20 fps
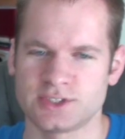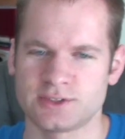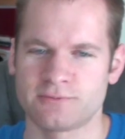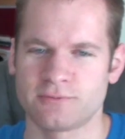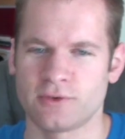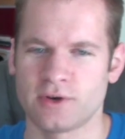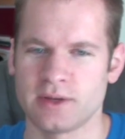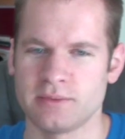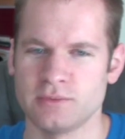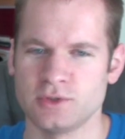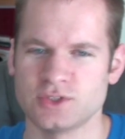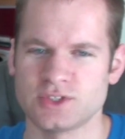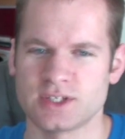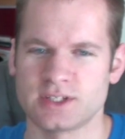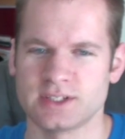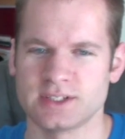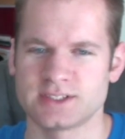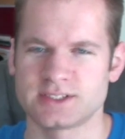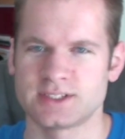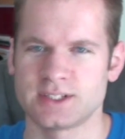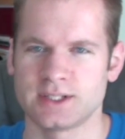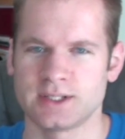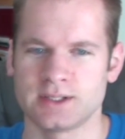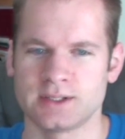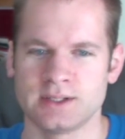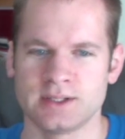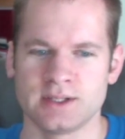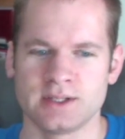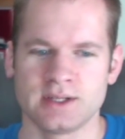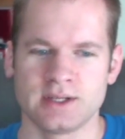just for a music listening
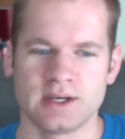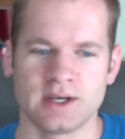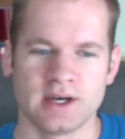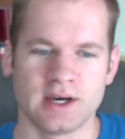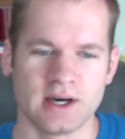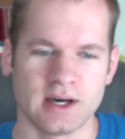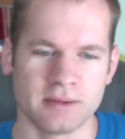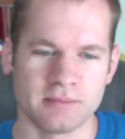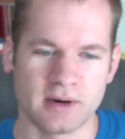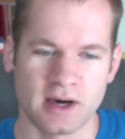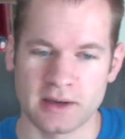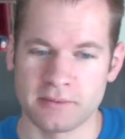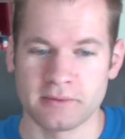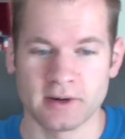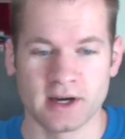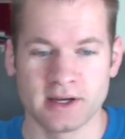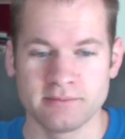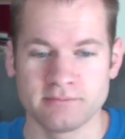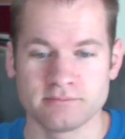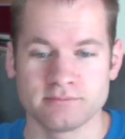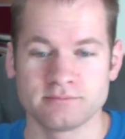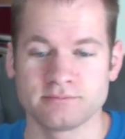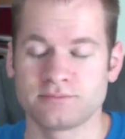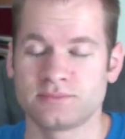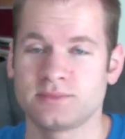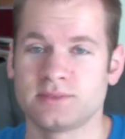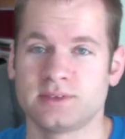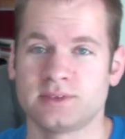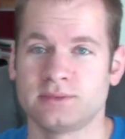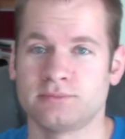iPod,
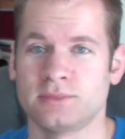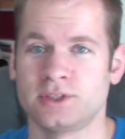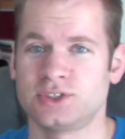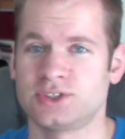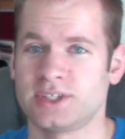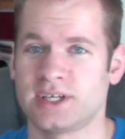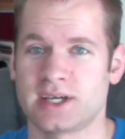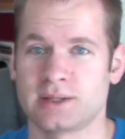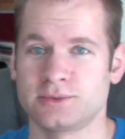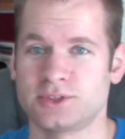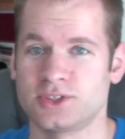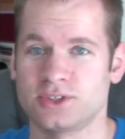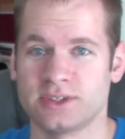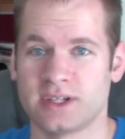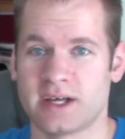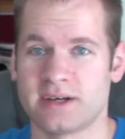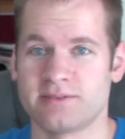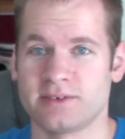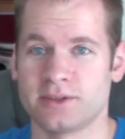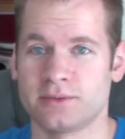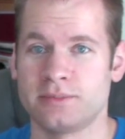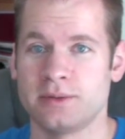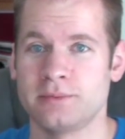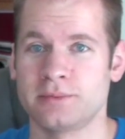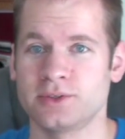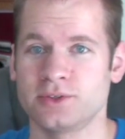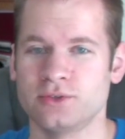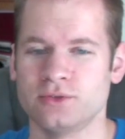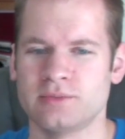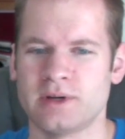much like I'm sure a lot of other
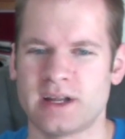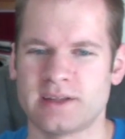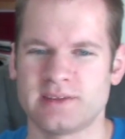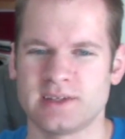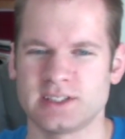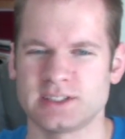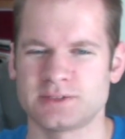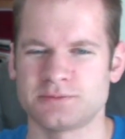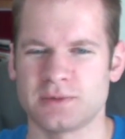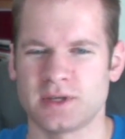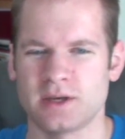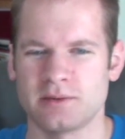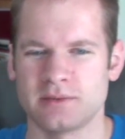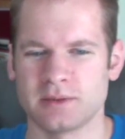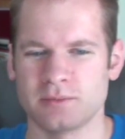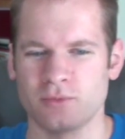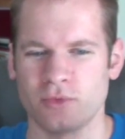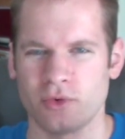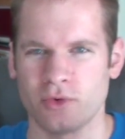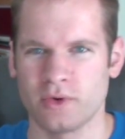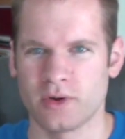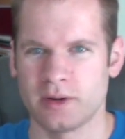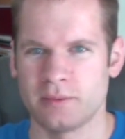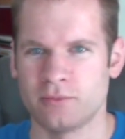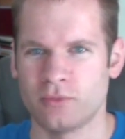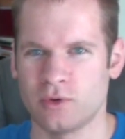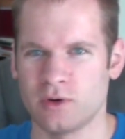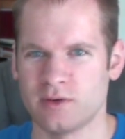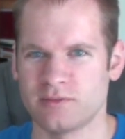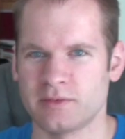people do, but I think it's becoming more and
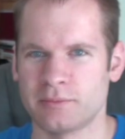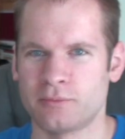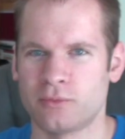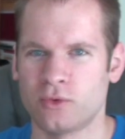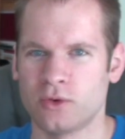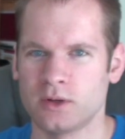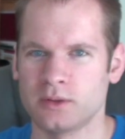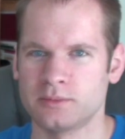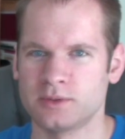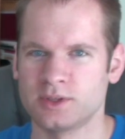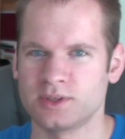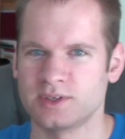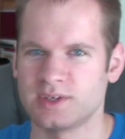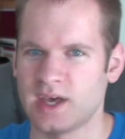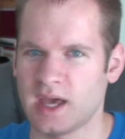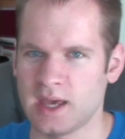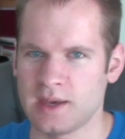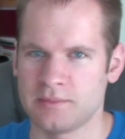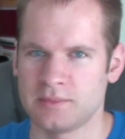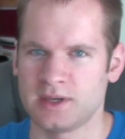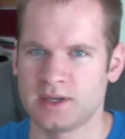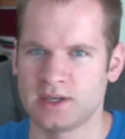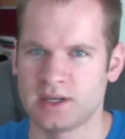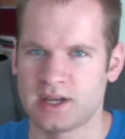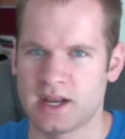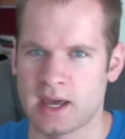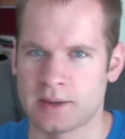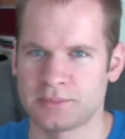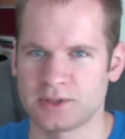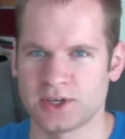more of a portable gaming
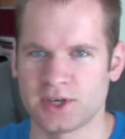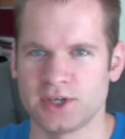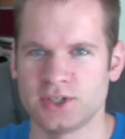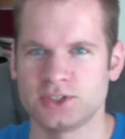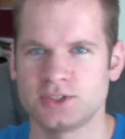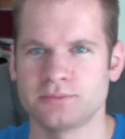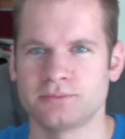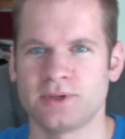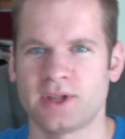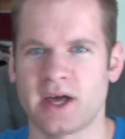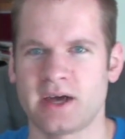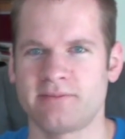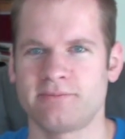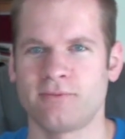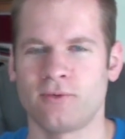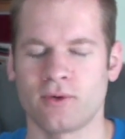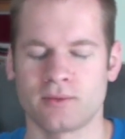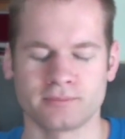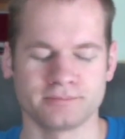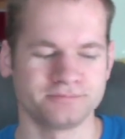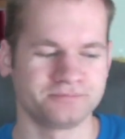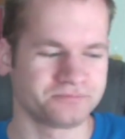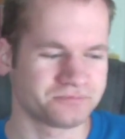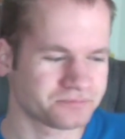and application platform,